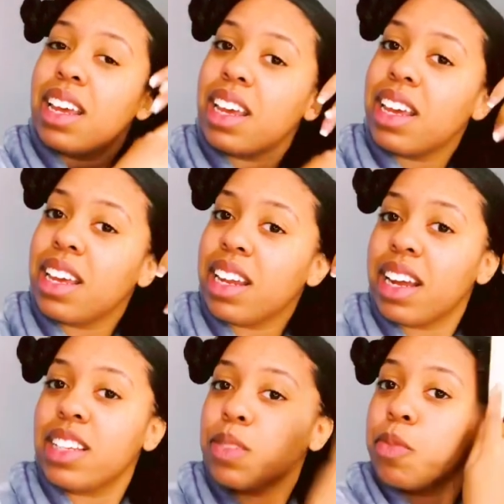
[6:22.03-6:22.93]
And
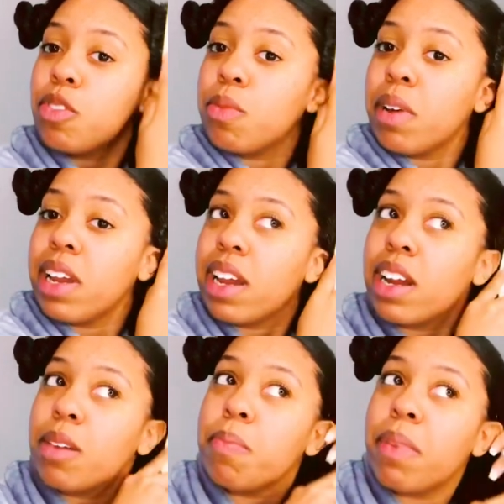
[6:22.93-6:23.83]
I smooth my hair
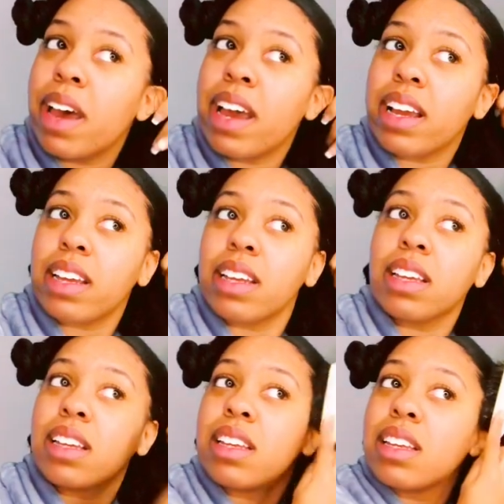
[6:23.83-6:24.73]
back
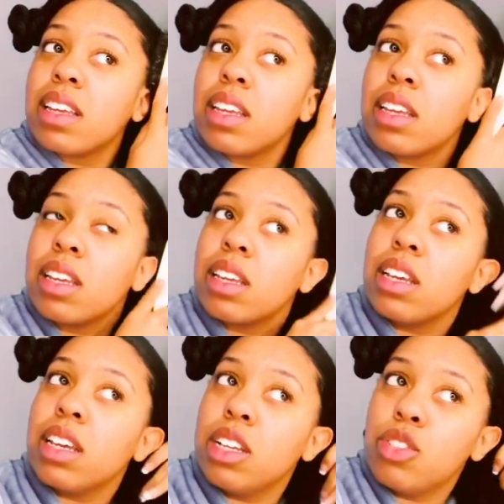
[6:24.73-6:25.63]

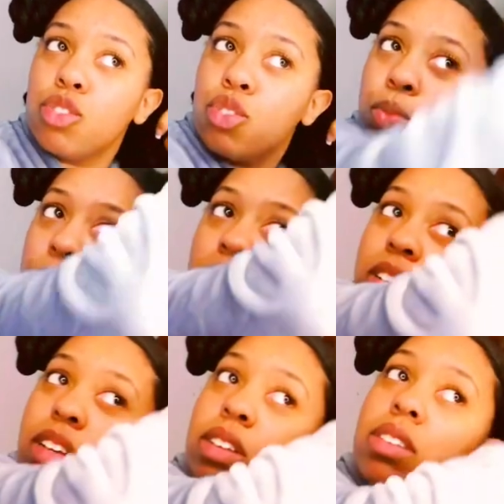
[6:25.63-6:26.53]
into 2
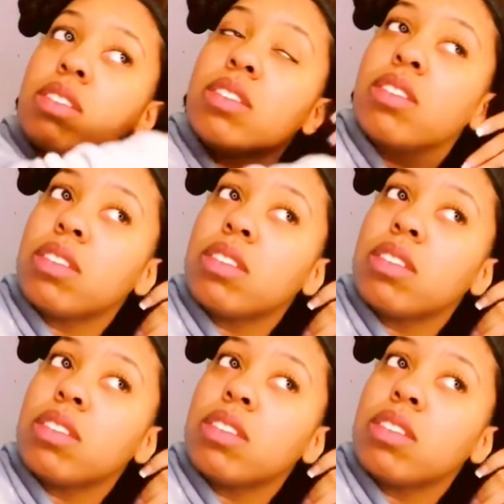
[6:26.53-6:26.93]
ponytails.